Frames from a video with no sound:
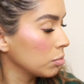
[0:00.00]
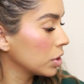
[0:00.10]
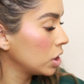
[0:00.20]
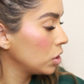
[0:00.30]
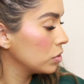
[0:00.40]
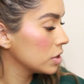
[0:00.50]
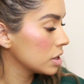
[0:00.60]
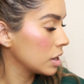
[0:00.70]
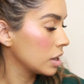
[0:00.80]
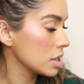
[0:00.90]
I'm going to use
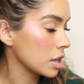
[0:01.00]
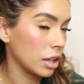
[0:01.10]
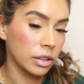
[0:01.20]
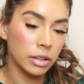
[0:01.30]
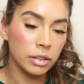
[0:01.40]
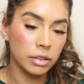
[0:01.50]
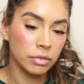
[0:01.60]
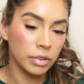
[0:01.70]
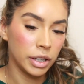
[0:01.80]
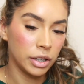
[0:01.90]
this color
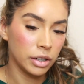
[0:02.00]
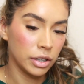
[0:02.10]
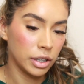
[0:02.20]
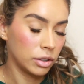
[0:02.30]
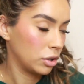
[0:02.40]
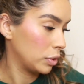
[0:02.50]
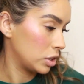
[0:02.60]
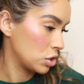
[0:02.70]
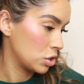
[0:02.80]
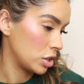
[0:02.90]
right here. I don't know what
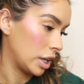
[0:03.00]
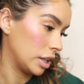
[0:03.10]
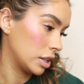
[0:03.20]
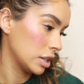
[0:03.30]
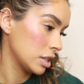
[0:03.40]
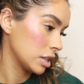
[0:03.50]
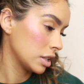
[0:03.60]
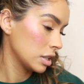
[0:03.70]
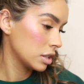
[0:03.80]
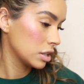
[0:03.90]
shade this
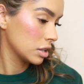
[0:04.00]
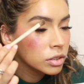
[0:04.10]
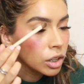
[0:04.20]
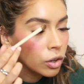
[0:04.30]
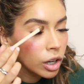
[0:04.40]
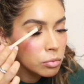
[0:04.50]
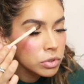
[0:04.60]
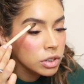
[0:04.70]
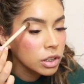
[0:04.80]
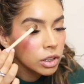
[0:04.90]
is. So I'm
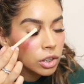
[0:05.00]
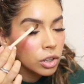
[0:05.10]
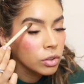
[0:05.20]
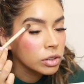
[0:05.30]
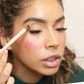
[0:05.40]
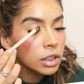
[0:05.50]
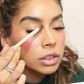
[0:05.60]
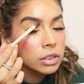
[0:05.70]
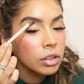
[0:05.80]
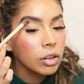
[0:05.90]
just going to coat
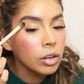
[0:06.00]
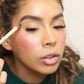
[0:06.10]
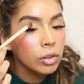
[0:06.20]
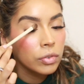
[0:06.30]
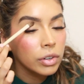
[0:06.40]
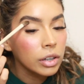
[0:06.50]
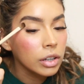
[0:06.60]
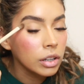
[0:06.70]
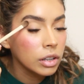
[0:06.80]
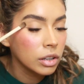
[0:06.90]
this all
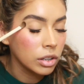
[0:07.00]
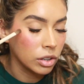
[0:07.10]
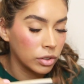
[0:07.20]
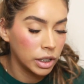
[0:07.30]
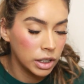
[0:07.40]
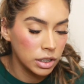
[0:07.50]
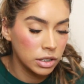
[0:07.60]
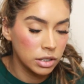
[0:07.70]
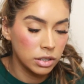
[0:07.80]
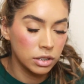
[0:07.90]
over the crease.